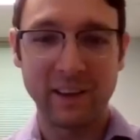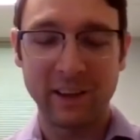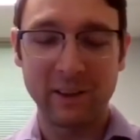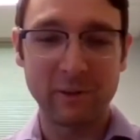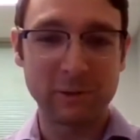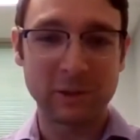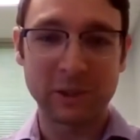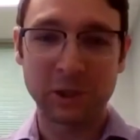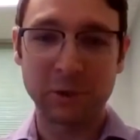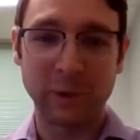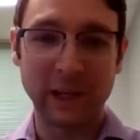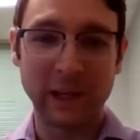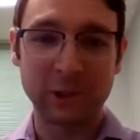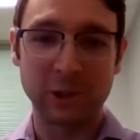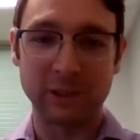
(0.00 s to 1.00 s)
In those
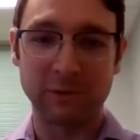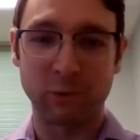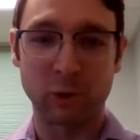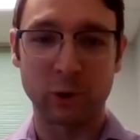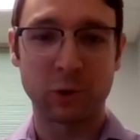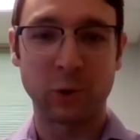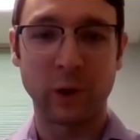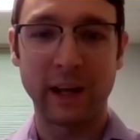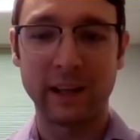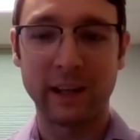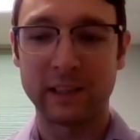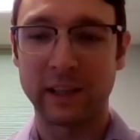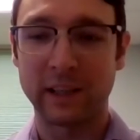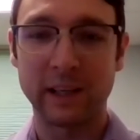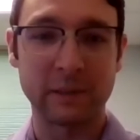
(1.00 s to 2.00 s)
situations, if we're trying
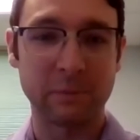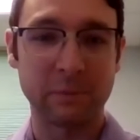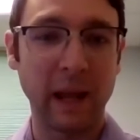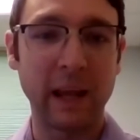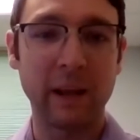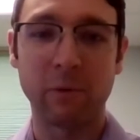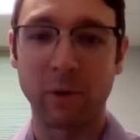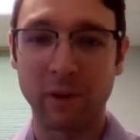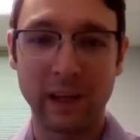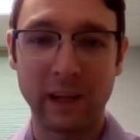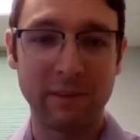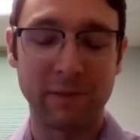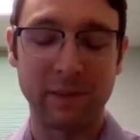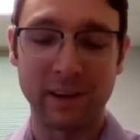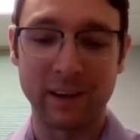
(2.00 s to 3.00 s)
to get pain
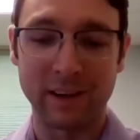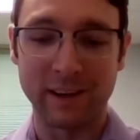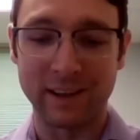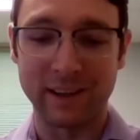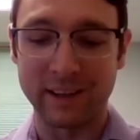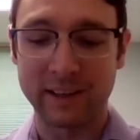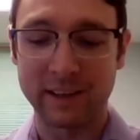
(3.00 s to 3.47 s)
relief, the